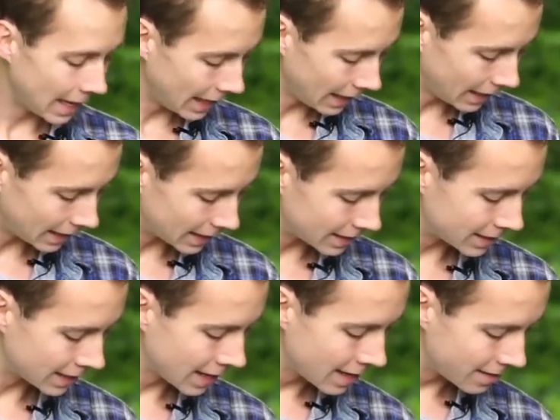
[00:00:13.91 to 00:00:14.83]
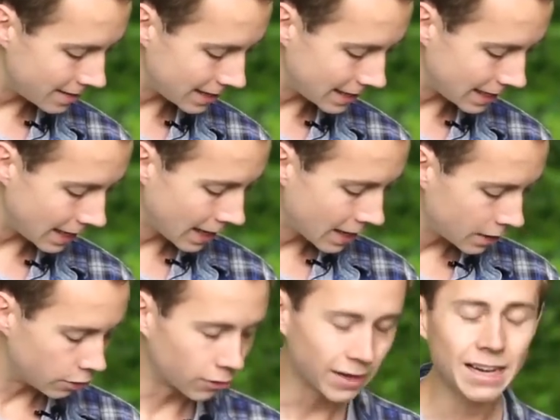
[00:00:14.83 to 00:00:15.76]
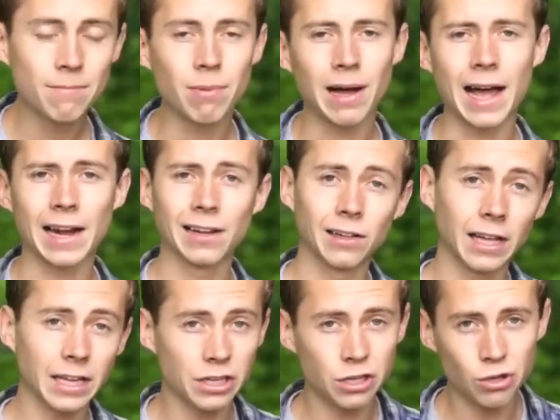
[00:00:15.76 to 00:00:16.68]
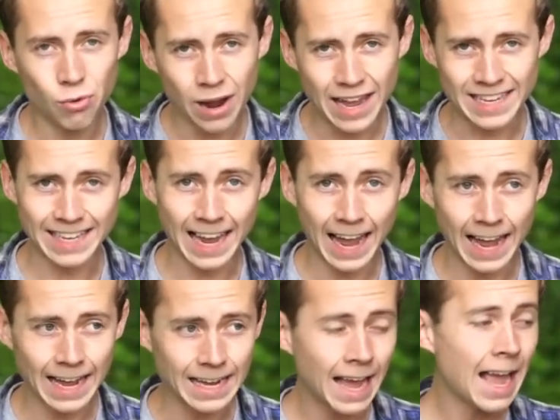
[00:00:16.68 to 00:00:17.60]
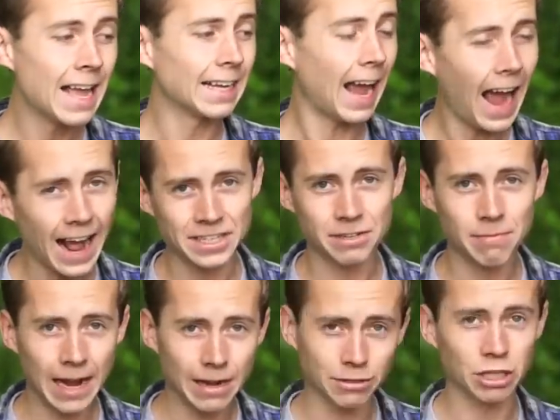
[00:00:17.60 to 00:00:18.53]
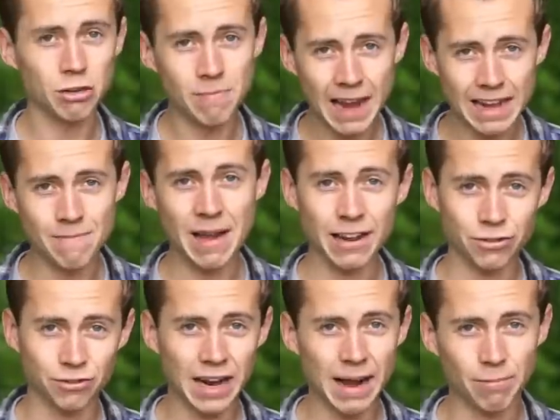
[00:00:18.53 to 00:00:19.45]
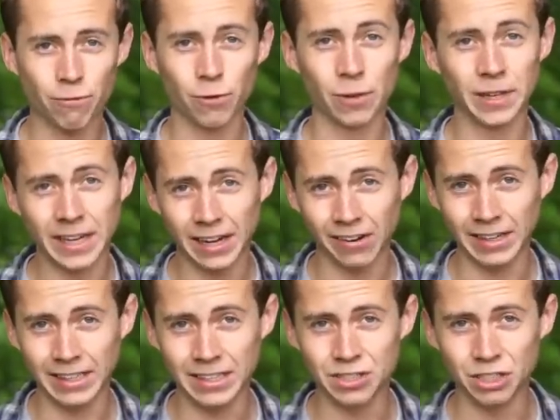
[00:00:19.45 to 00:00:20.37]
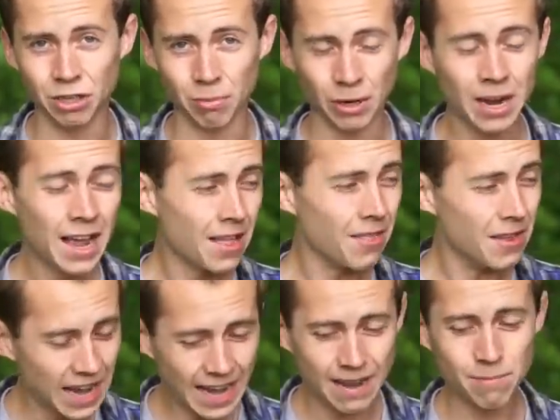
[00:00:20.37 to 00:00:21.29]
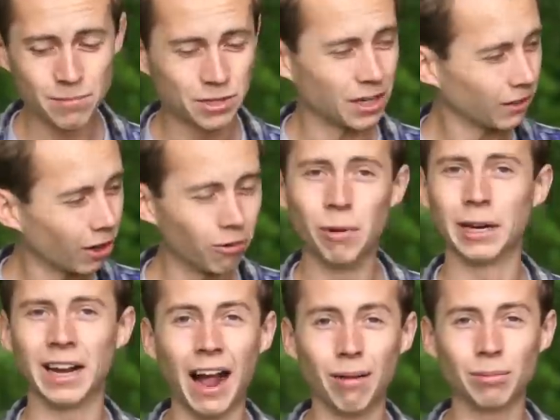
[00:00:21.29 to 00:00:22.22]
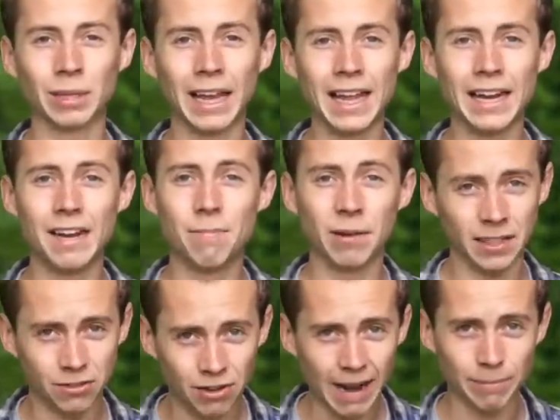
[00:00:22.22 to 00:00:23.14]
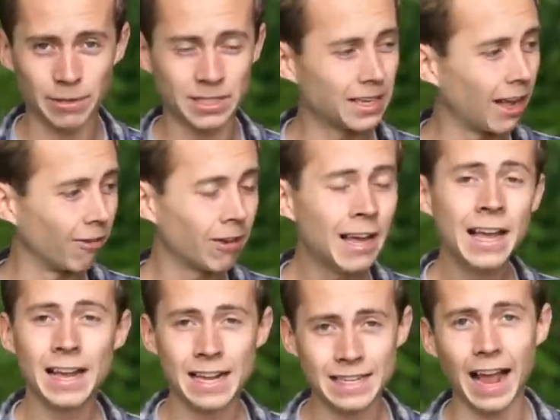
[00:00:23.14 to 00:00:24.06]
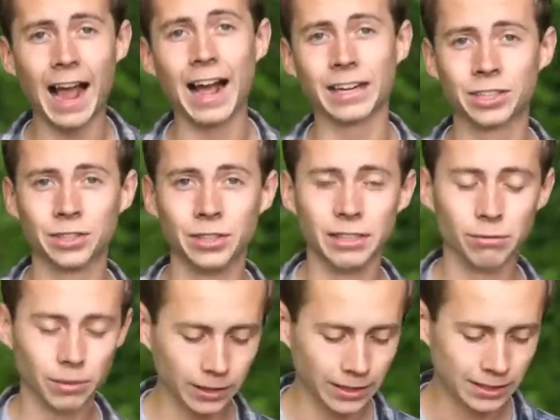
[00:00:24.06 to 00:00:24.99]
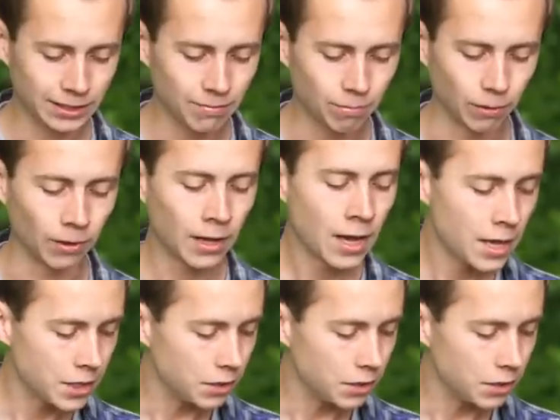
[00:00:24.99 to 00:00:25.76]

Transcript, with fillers: It is the Green Bottle U S A Catch a Mouse Humane Mouse Trap for the Caring Consumer. The name's a little bit complicated, but the trap itself is actually really simple.